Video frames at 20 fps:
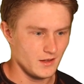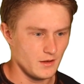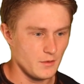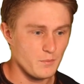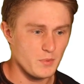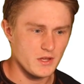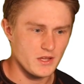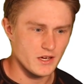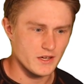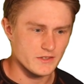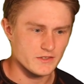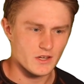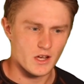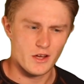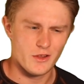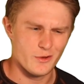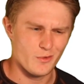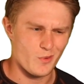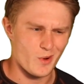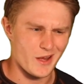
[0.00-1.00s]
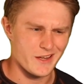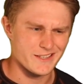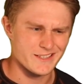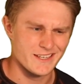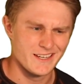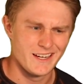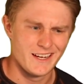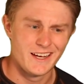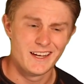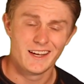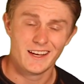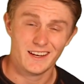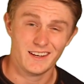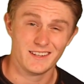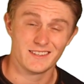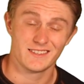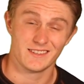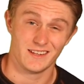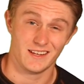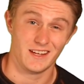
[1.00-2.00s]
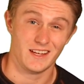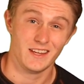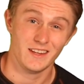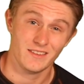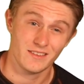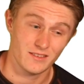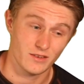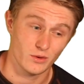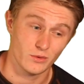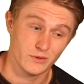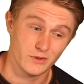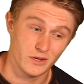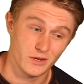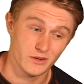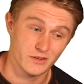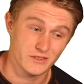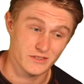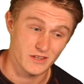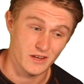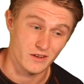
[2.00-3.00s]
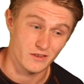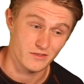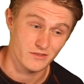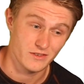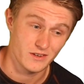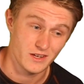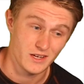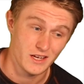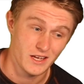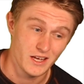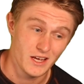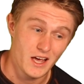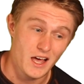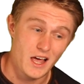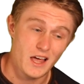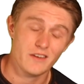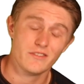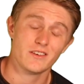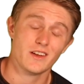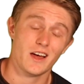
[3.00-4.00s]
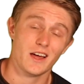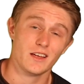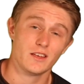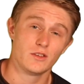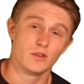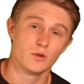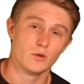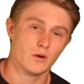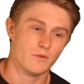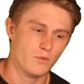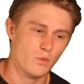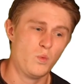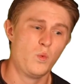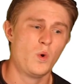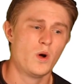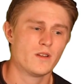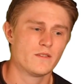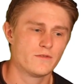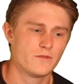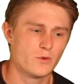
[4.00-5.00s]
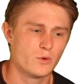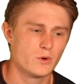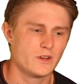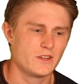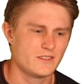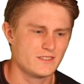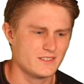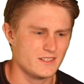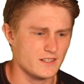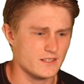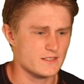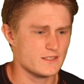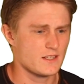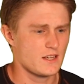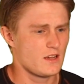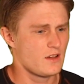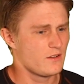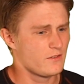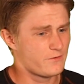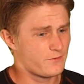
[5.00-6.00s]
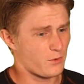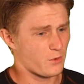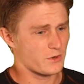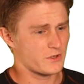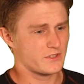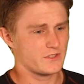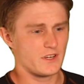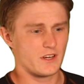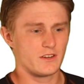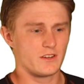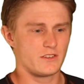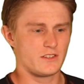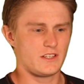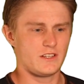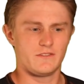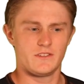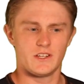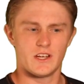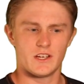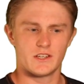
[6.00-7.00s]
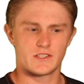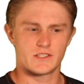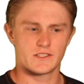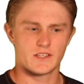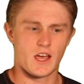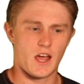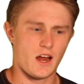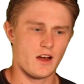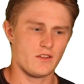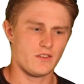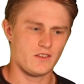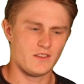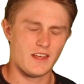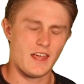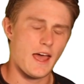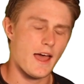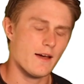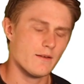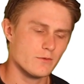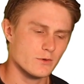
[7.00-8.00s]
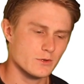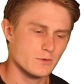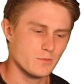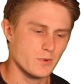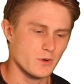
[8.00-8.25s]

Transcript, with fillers: Because otherwise, it is an insult to yourself. I have an IQ of 146, four standard deviations higher than the average